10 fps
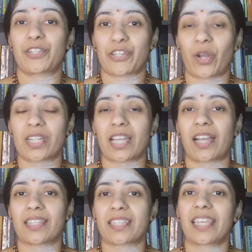taught
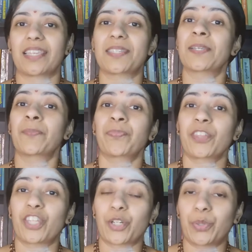us is
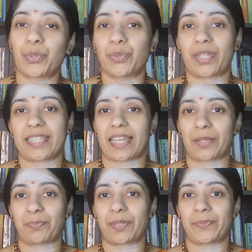the guru
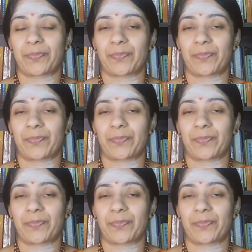disciple.